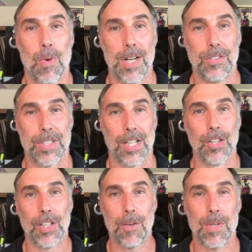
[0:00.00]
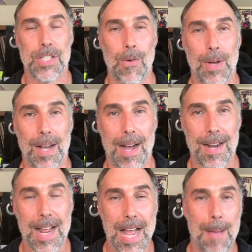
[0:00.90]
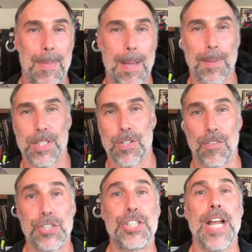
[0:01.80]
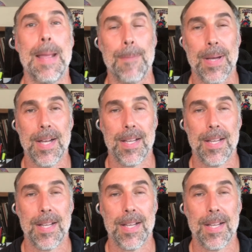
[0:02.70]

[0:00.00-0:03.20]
one who's going to look at what's going on and be able to sort of shape